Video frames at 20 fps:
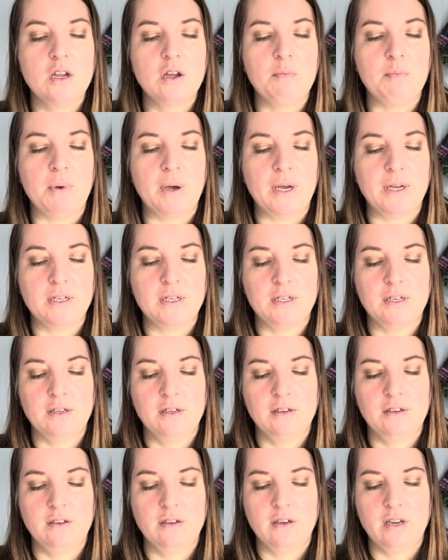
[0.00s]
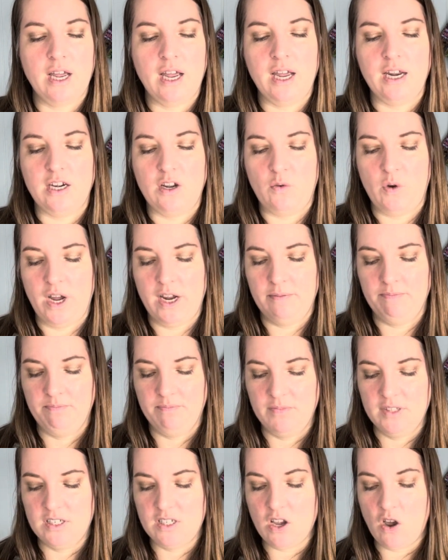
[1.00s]
But anyway,
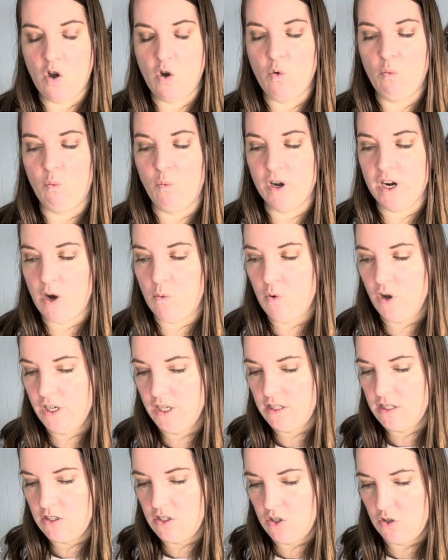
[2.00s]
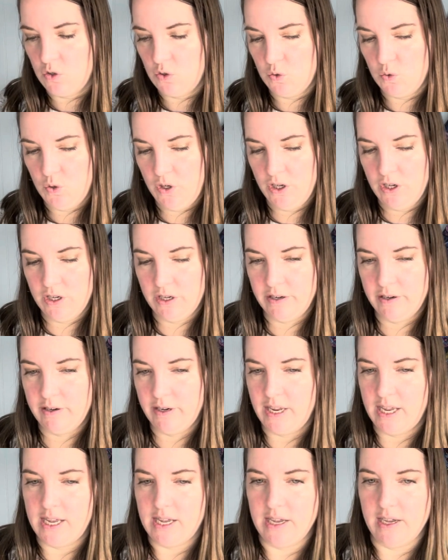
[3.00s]
so what I wanted to do
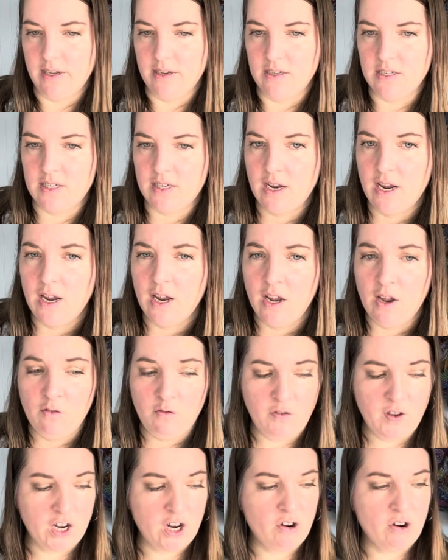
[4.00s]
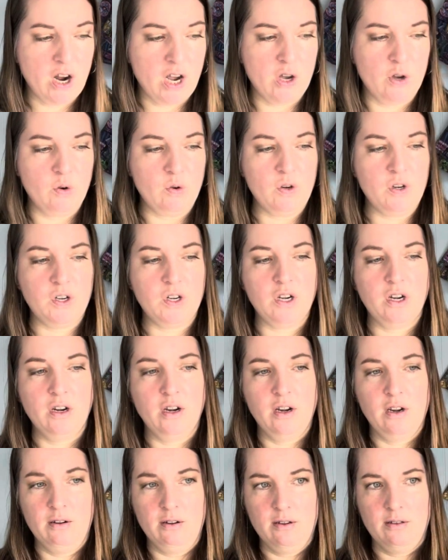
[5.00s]
is figure out
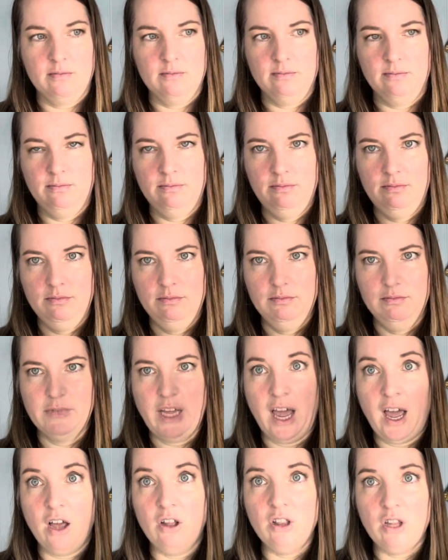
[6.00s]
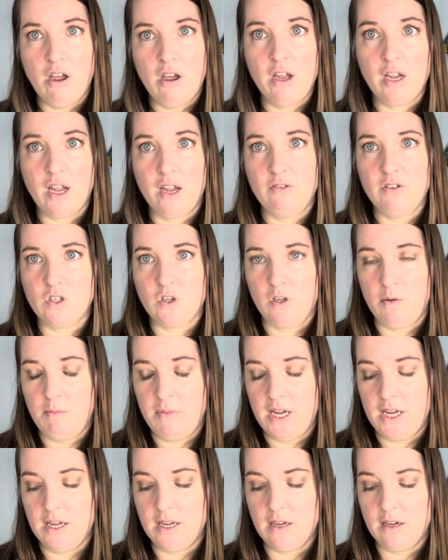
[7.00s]
how long I was going to
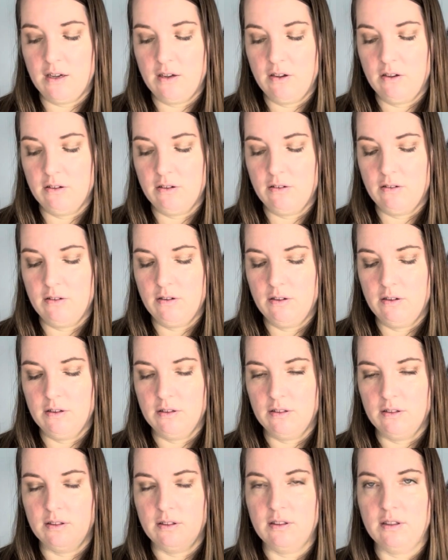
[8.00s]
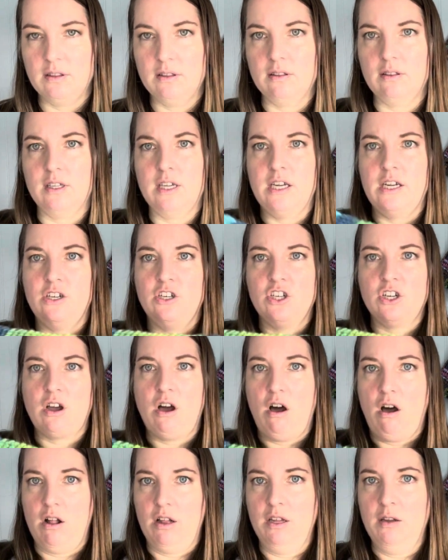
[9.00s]
make each
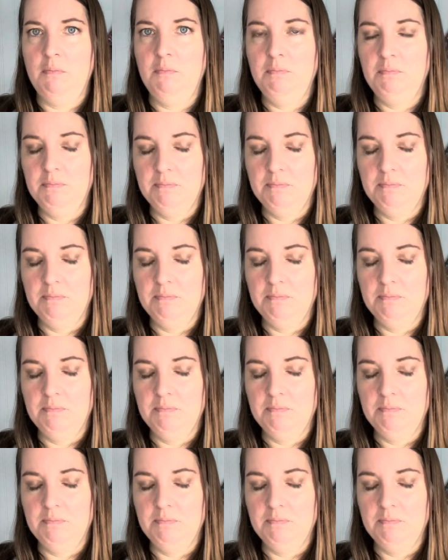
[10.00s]
column,